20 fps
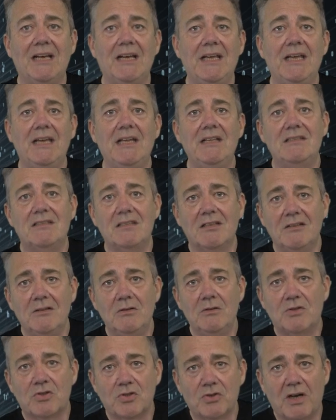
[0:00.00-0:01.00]
leads
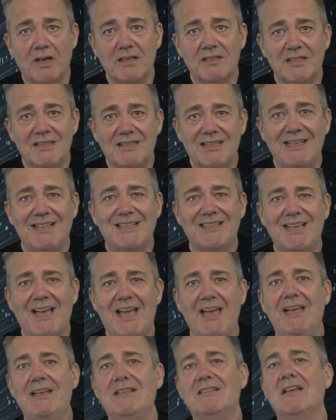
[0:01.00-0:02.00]
who try to
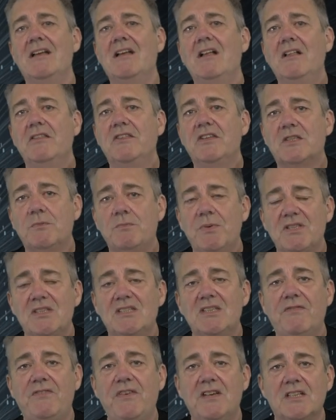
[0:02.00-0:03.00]
dictate the
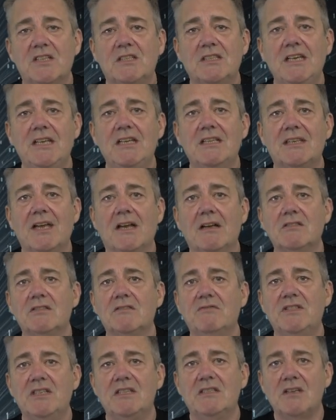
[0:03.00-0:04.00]
specific details
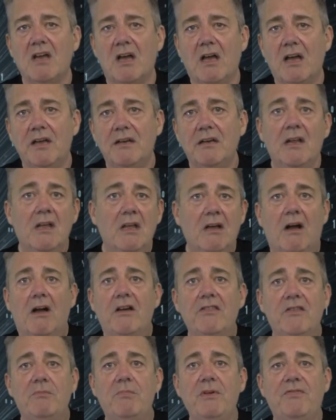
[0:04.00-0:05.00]
of design,
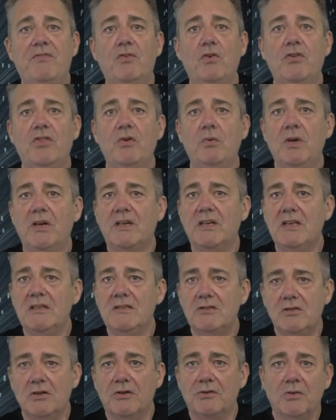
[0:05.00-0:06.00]
either before the work
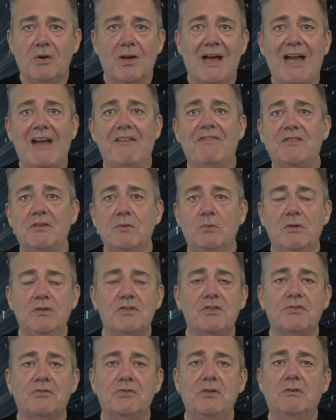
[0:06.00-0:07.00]
is done or
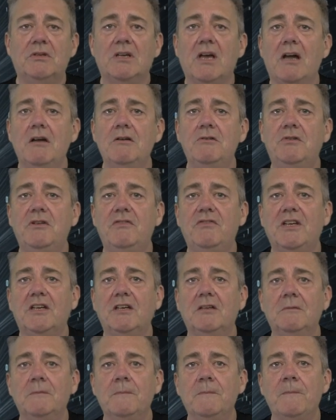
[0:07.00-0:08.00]
afterwards through code
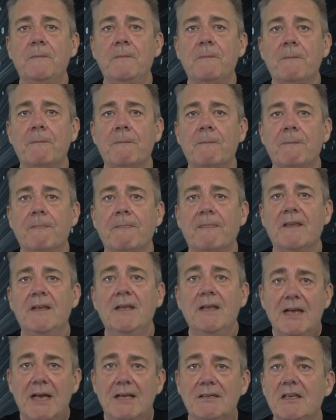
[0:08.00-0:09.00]
review.
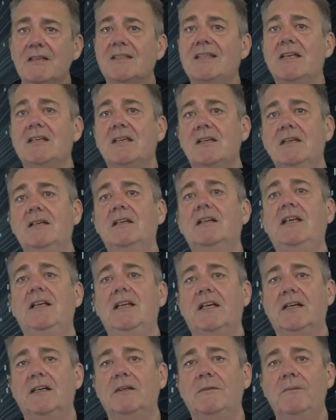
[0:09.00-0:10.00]
As I said
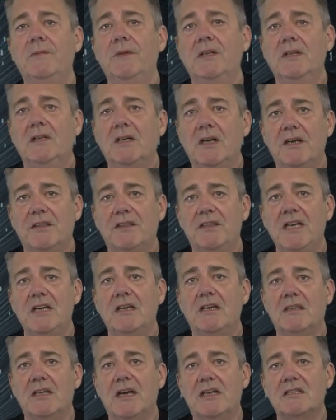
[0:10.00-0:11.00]
earlier, I
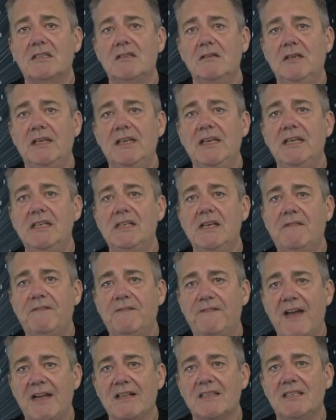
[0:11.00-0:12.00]
think that to lead
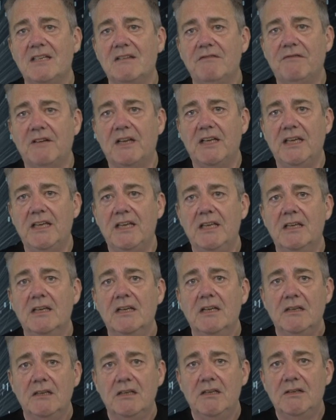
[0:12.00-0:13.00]
effectively,
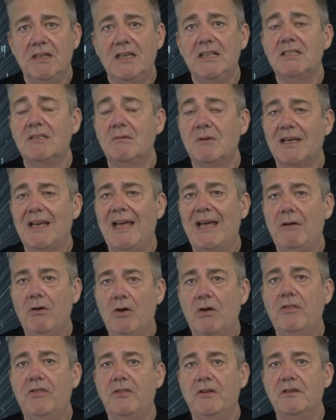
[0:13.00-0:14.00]
you need to allow
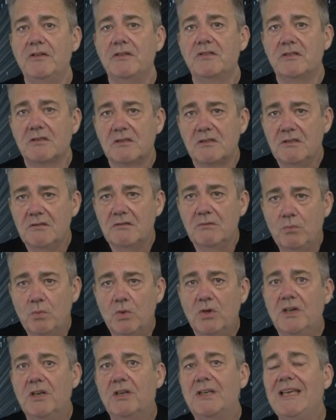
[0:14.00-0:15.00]
others to
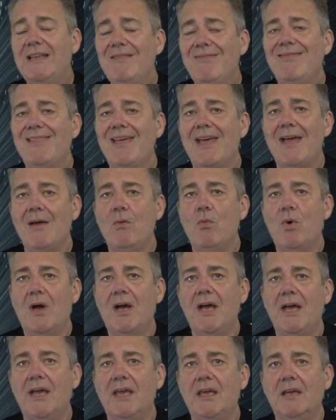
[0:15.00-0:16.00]
work in their
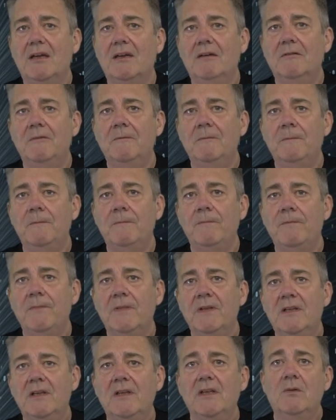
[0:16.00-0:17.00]
way,
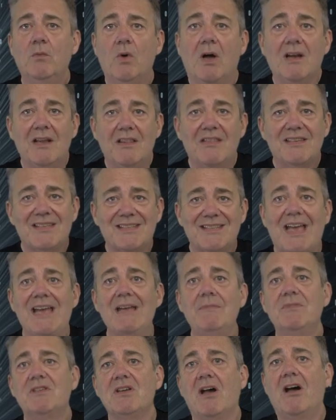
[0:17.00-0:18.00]
while at the
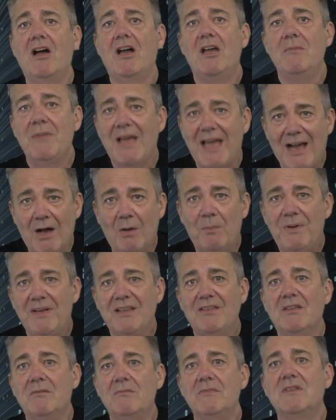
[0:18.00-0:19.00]
same time
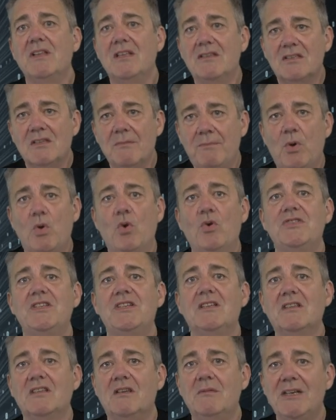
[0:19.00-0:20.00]
helping them and
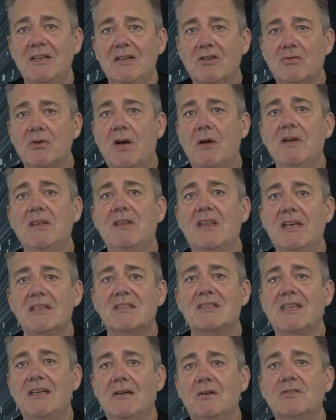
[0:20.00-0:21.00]
supporting them in growing their
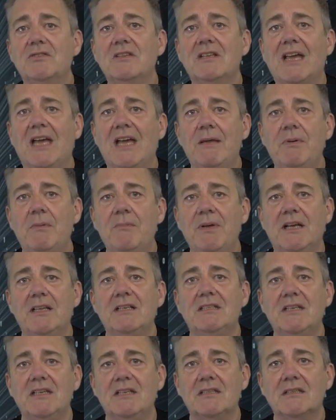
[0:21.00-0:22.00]
skills and
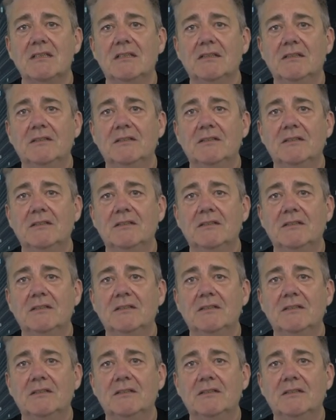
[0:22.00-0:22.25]
capabilities.